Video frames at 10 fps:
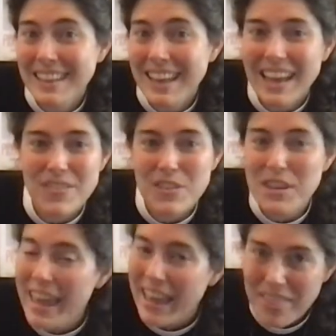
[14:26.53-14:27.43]
And if you
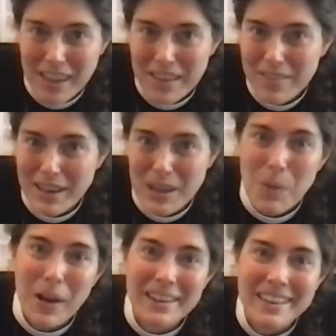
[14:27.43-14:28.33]
can't think of
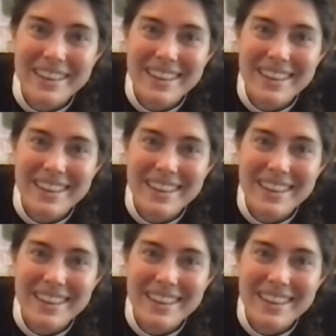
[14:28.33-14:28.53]
anyone,